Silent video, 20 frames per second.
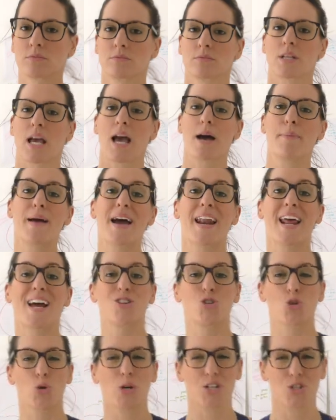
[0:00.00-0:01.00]
How about our
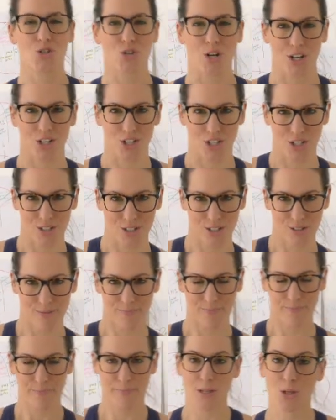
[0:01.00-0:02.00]
joint structures?
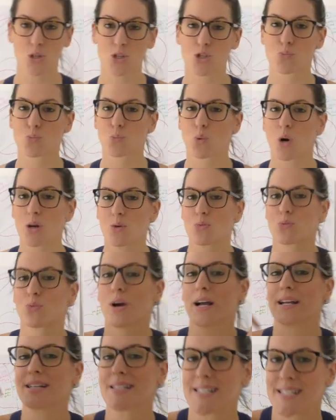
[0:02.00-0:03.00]
Because what
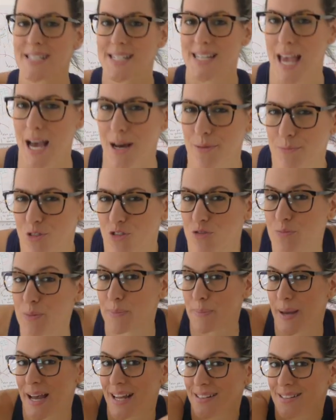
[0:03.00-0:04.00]
runs our movement
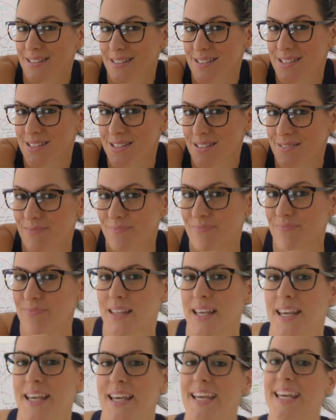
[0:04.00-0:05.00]
patterns?
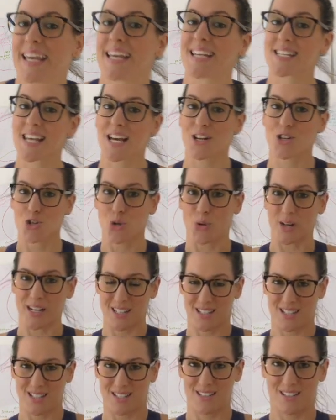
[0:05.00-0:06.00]
It's our
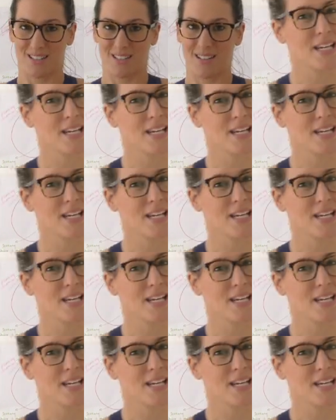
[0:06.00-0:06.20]
joints.